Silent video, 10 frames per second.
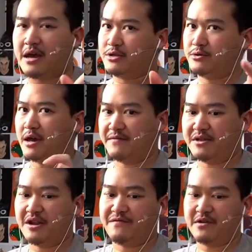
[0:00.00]
I do have a
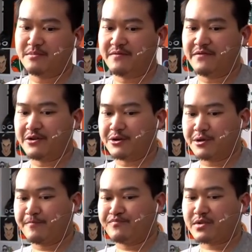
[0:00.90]
lot of Figma
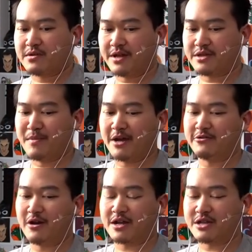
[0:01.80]
figures, like the My
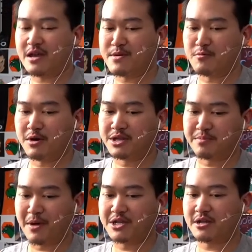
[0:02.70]
Hero Academia ones.
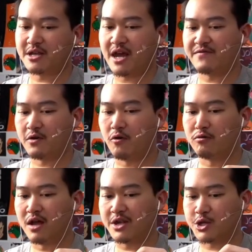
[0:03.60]
Basically have the
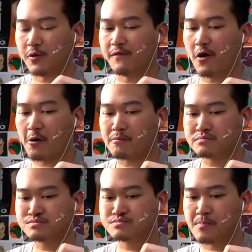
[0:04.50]
whole line so far.
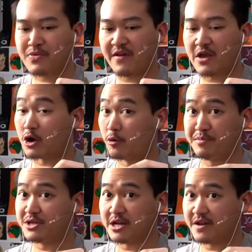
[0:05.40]
Have not
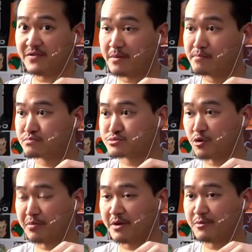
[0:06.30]
opened any of them
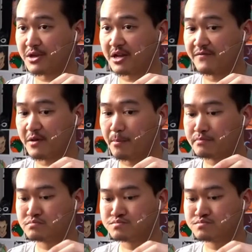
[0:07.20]
or played with any of them.